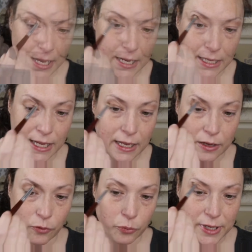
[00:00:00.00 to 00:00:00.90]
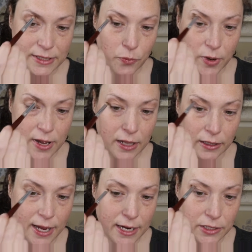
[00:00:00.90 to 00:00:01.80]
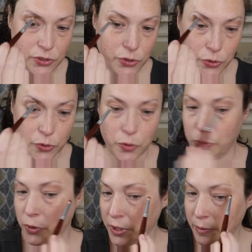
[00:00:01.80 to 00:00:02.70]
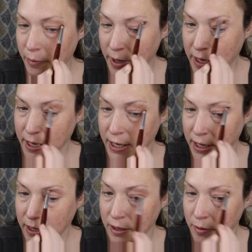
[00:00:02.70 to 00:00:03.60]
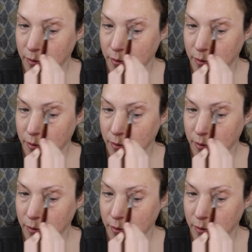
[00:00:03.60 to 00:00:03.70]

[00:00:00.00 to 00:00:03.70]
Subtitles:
And again, the reason why I like to put my